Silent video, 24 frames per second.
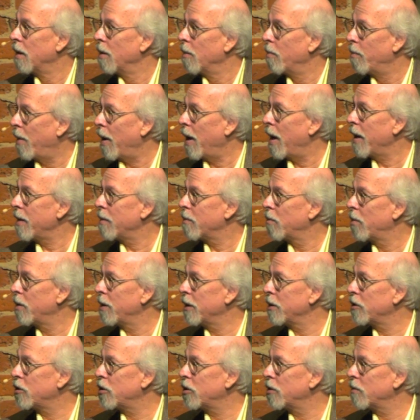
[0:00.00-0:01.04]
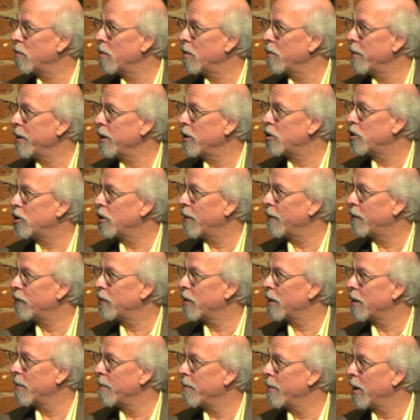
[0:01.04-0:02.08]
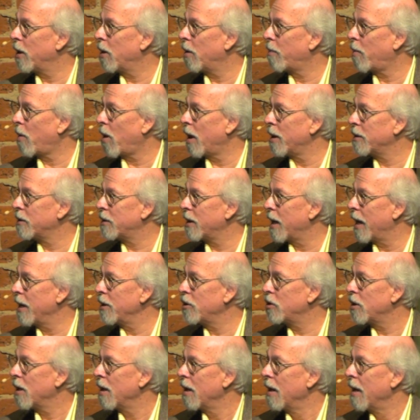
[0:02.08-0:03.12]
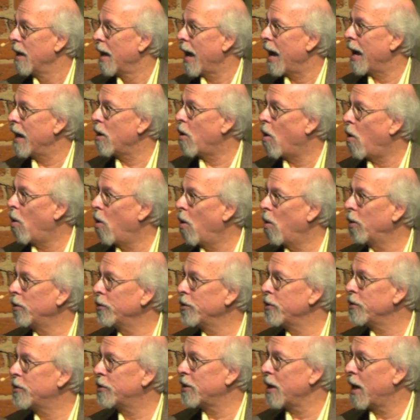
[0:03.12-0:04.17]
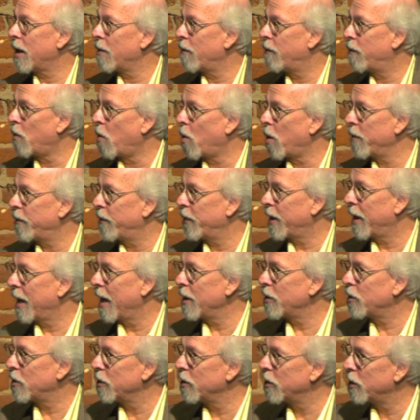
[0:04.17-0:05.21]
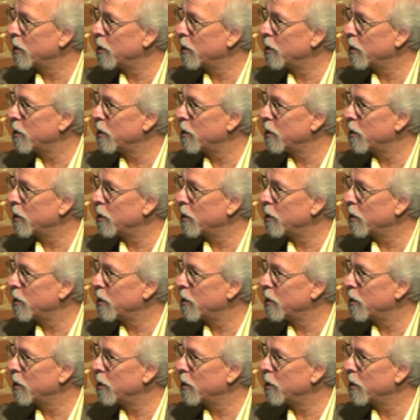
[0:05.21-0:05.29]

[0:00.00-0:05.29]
But when we shift to the Middle Bronze Age, a whole new set of fortifications